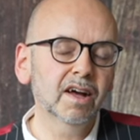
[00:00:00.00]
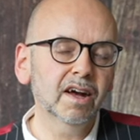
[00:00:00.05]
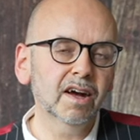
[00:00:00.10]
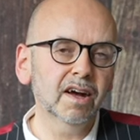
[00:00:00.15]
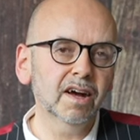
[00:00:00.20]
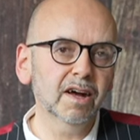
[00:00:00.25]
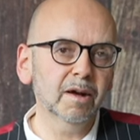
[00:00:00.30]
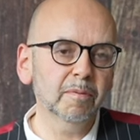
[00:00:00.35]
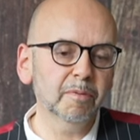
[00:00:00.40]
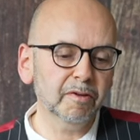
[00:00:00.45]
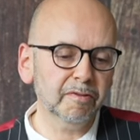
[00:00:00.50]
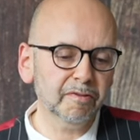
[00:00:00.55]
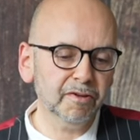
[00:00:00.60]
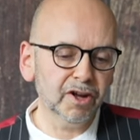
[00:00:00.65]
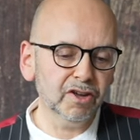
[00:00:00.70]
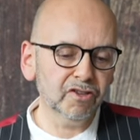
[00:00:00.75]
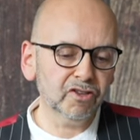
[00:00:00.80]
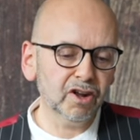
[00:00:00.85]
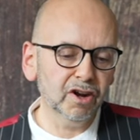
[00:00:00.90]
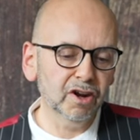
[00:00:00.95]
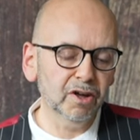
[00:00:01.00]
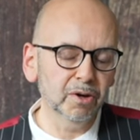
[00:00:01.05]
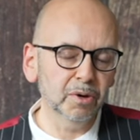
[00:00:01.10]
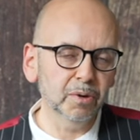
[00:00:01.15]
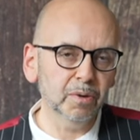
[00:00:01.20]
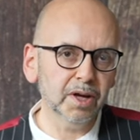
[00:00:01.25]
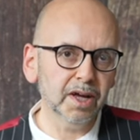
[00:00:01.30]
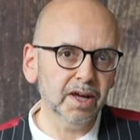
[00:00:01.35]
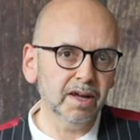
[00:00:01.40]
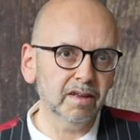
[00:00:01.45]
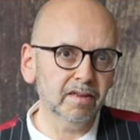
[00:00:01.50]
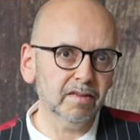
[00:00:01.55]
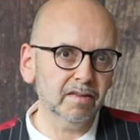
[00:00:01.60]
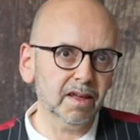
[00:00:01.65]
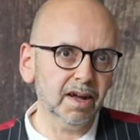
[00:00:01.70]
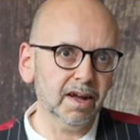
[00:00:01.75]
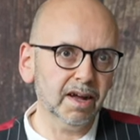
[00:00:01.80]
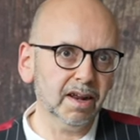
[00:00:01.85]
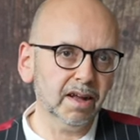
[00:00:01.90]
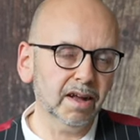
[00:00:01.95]
The first clue is
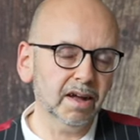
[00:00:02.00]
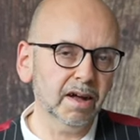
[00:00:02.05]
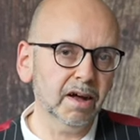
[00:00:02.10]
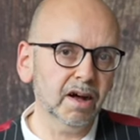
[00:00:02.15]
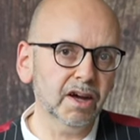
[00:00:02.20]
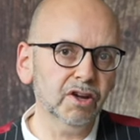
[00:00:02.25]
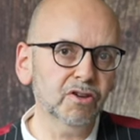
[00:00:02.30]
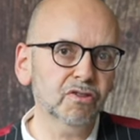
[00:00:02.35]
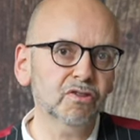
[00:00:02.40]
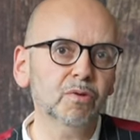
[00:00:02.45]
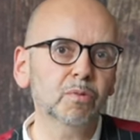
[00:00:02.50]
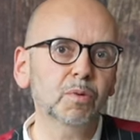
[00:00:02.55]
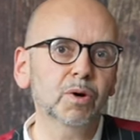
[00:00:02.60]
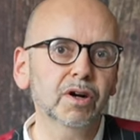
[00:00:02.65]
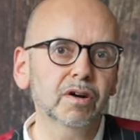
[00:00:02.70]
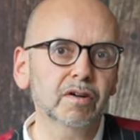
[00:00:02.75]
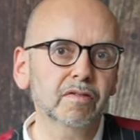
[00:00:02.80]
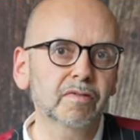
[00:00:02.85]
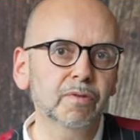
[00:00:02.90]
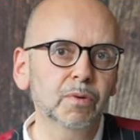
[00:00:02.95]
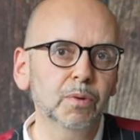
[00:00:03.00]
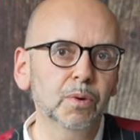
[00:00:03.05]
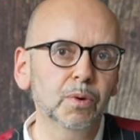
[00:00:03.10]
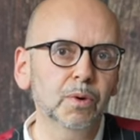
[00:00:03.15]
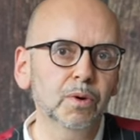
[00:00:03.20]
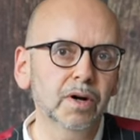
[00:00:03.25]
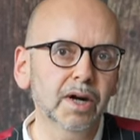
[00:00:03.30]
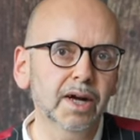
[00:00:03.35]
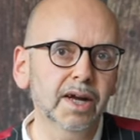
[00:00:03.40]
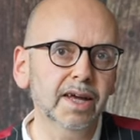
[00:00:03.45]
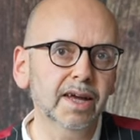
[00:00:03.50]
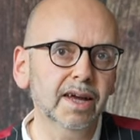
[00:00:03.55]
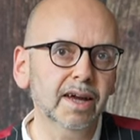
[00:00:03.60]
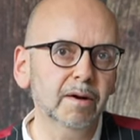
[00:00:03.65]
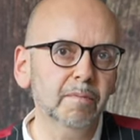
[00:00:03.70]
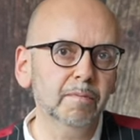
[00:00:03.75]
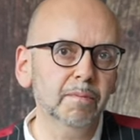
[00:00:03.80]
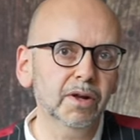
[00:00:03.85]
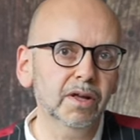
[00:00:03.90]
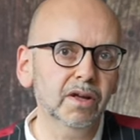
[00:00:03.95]
that I used to work for a
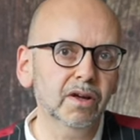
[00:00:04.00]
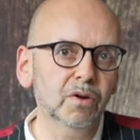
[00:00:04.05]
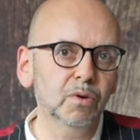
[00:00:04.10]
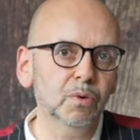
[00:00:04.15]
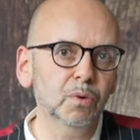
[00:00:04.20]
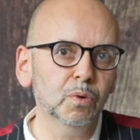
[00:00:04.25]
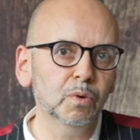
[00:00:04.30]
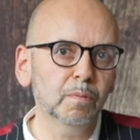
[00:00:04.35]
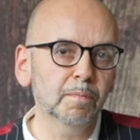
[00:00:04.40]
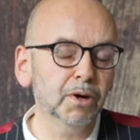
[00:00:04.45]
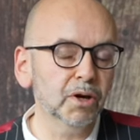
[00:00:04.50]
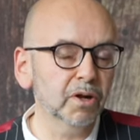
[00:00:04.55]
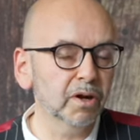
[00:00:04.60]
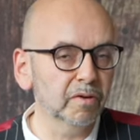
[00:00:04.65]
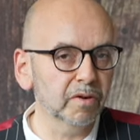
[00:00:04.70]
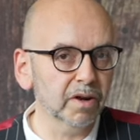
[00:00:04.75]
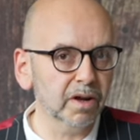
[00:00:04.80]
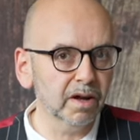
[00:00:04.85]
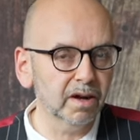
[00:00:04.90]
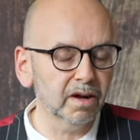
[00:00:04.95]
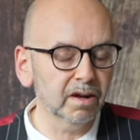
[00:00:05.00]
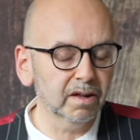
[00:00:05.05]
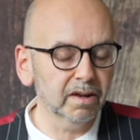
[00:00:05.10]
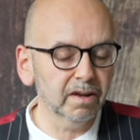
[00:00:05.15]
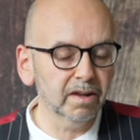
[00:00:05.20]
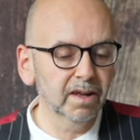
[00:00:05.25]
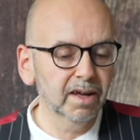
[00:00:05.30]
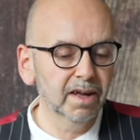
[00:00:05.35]
company called Pernod Ricard,